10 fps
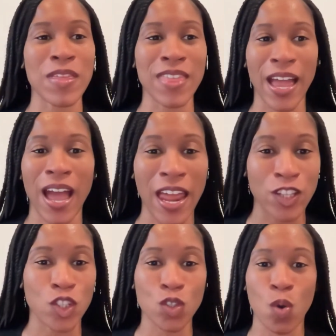that kind of
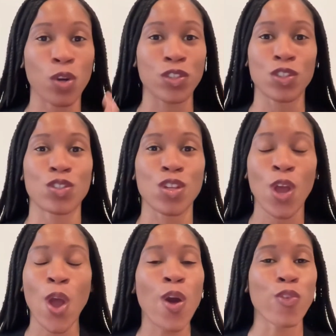just courses
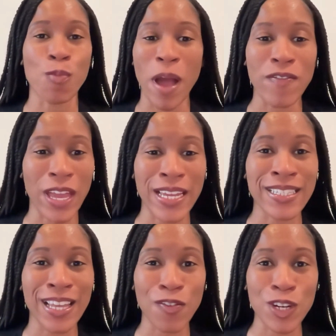through my veins
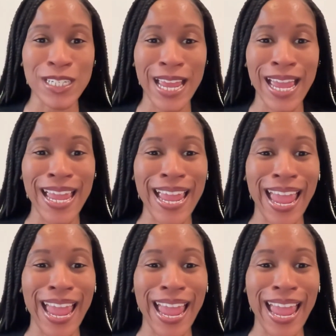every day.